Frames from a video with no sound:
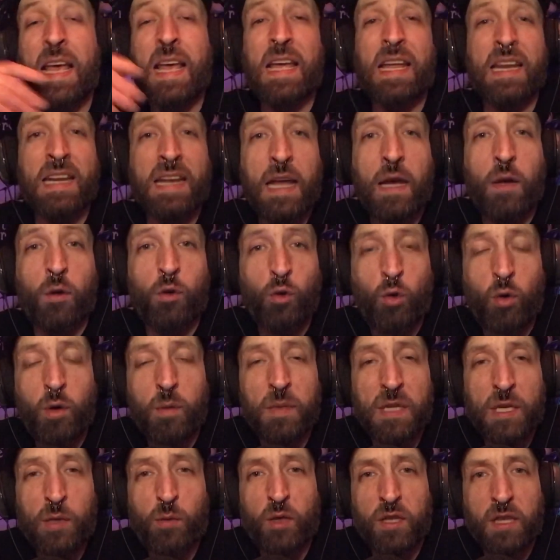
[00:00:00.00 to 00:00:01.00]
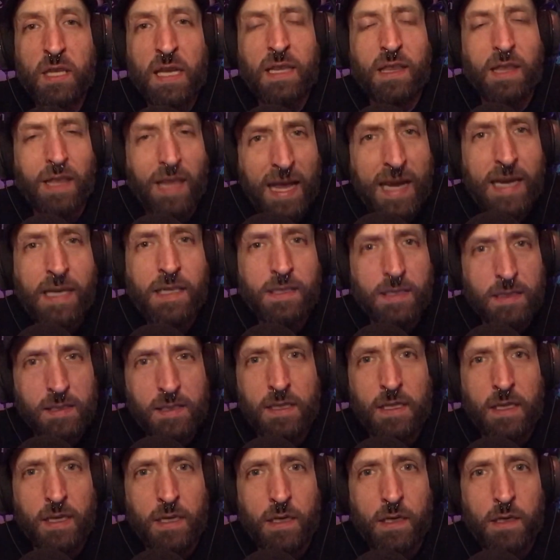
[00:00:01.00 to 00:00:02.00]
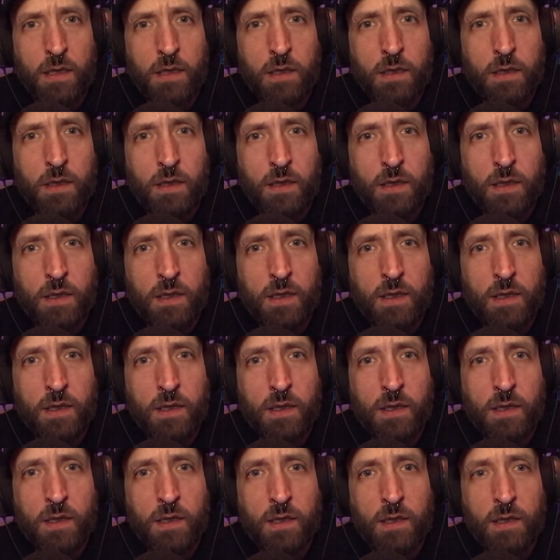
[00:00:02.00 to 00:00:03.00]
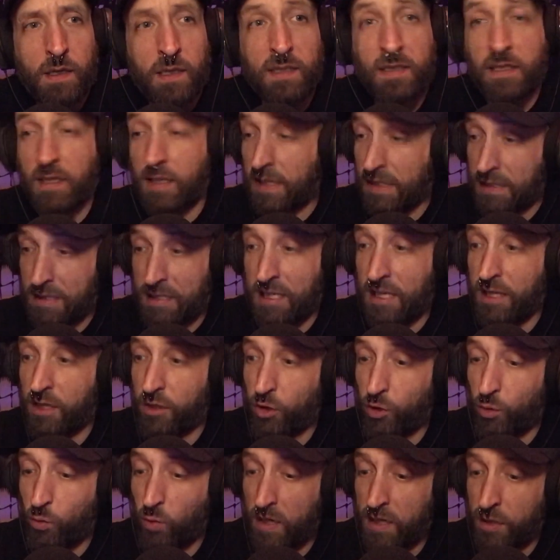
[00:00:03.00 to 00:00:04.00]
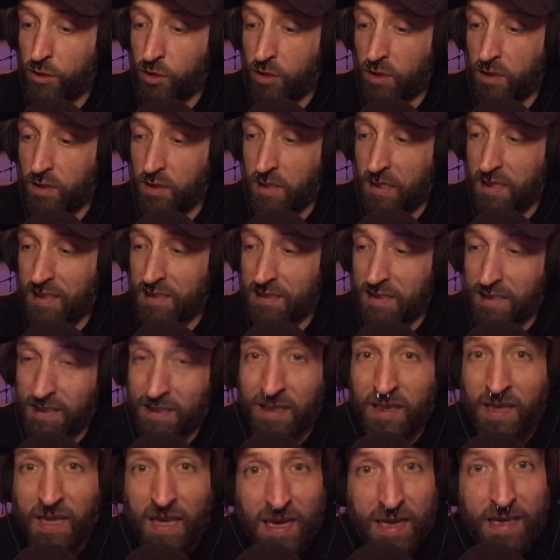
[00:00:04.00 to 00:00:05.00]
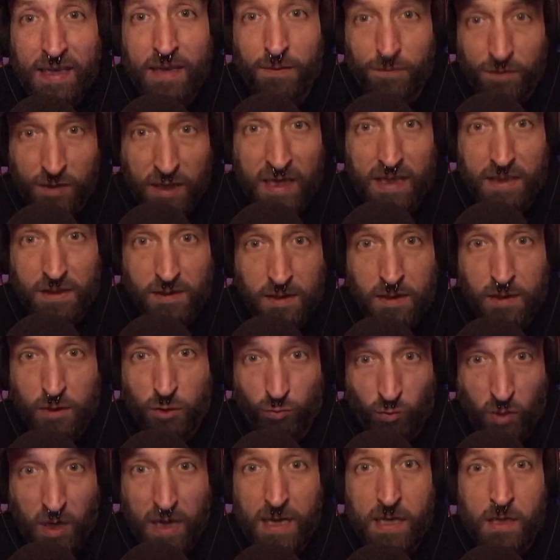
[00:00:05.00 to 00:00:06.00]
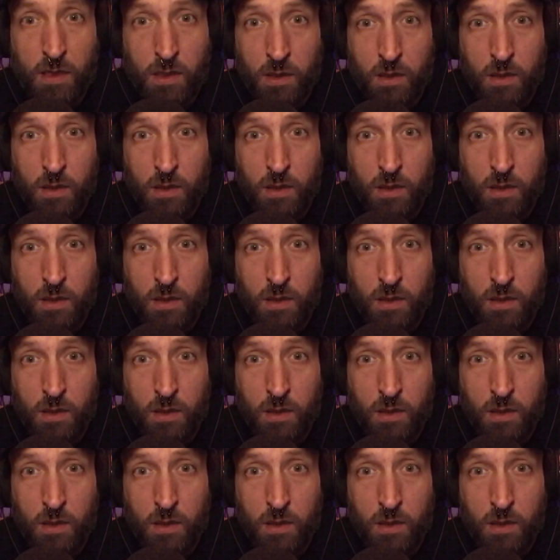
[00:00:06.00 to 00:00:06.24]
Now, normally what they'd like to see is a continuation in decline of cases, right?